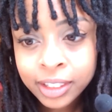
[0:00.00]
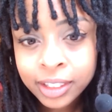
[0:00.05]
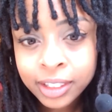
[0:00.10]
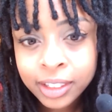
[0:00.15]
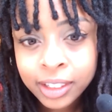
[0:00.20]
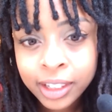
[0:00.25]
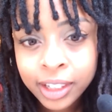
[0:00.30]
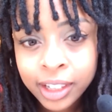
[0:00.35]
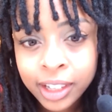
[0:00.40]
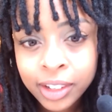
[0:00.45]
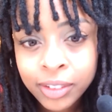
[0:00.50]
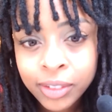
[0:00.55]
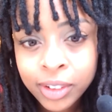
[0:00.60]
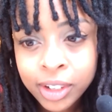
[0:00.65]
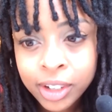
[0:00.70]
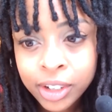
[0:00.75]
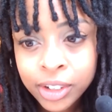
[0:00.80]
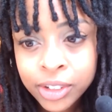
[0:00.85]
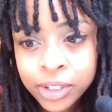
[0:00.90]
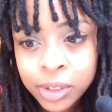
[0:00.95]
Like in
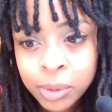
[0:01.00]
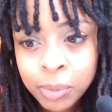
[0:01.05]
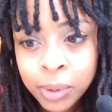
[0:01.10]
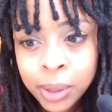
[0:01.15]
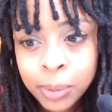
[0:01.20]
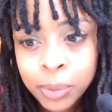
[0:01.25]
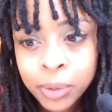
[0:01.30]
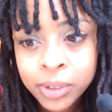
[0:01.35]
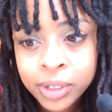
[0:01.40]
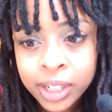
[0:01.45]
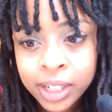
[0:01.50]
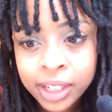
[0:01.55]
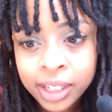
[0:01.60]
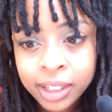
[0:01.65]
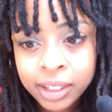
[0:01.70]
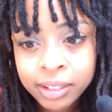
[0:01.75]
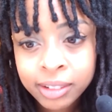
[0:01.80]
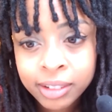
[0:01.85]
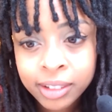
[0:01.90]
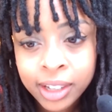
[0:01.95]
regards to people not
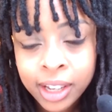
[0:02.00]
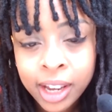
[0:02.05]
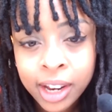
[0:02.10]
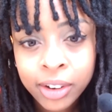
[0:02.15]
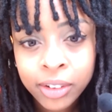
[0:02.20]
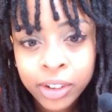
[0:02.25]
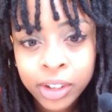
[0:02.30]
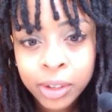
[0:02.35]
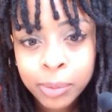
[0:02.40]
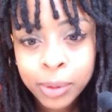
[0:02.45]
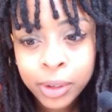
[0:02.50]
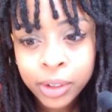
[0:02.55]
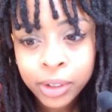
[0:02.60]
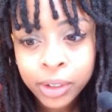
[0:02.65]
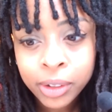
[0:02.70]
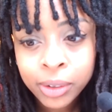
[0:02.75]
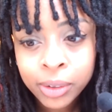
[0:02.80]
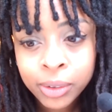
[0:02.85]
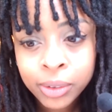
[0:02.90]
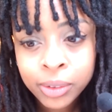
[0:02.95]
caring about
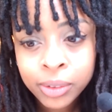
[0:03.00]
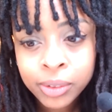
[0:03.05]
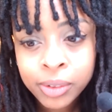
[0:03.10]
you.